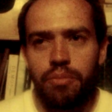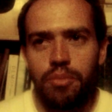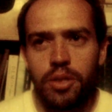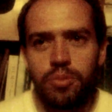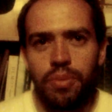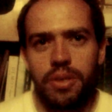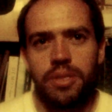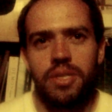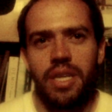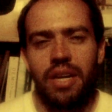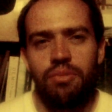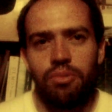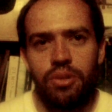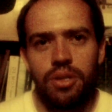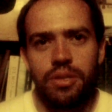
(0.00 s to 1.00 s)
most places
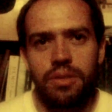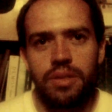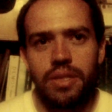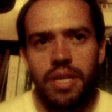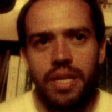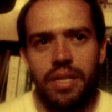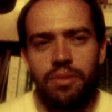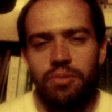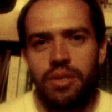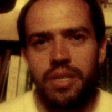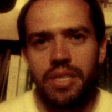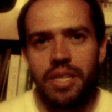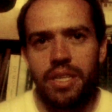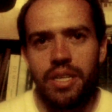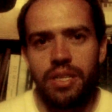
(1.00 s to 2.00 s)
I've worked, they didn't
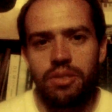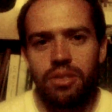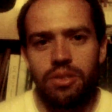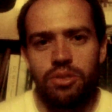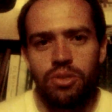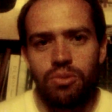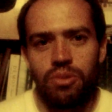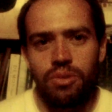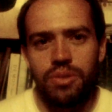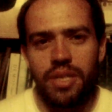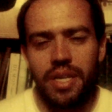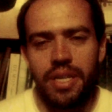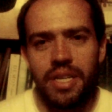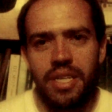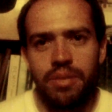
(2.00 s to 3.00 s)
really care as long as you were on
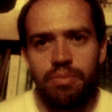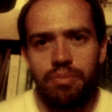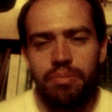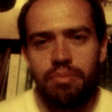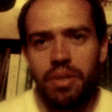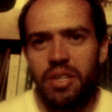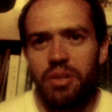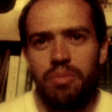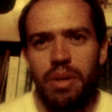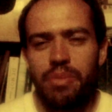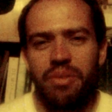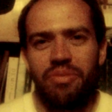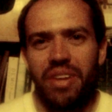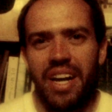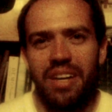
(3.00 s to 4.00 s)
time,
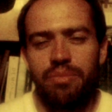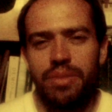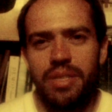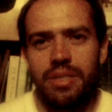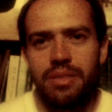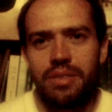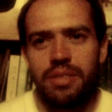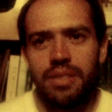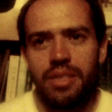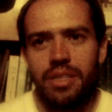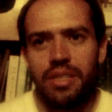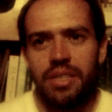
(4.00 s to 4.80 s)
maybe 5 minutes.